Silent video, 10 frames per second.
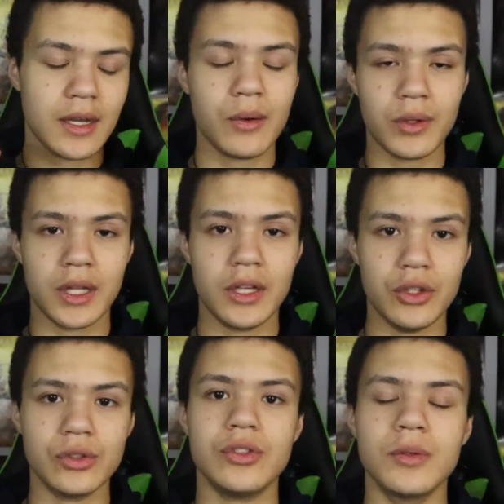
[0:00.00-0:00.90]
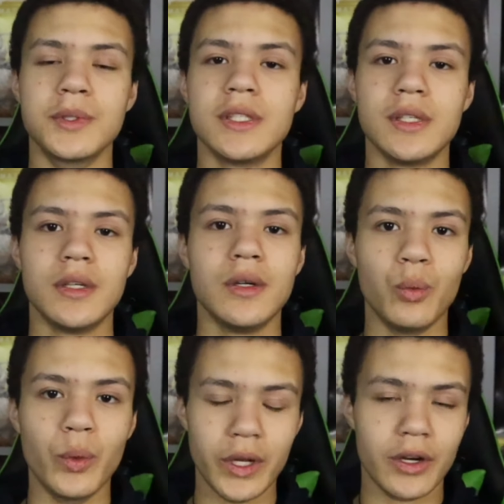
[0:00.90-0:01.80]
within YouTube's
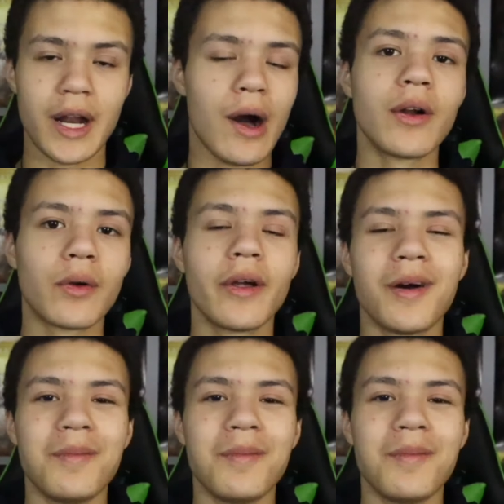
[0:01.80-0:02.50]
weird algorithm.